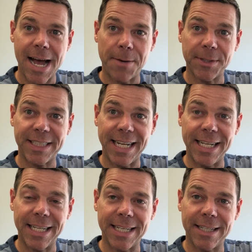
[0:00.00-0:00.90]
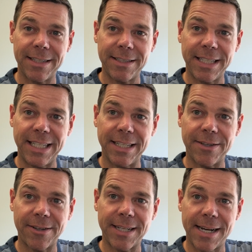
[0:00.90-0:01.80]
I will say again to end
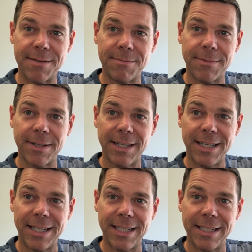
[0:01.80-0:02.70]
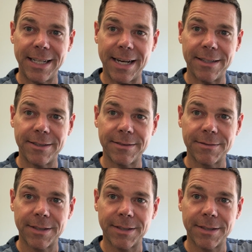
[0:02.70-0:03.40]
our time together,